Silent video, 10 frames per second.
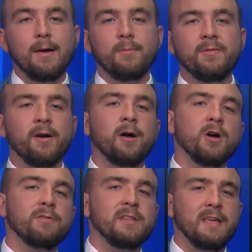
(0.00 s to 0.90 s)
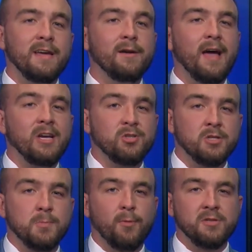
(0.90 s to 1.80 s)
Moving on over to the international
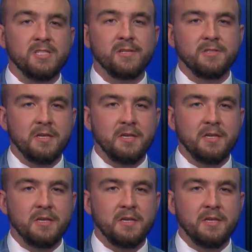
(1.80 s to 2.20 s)
sports news,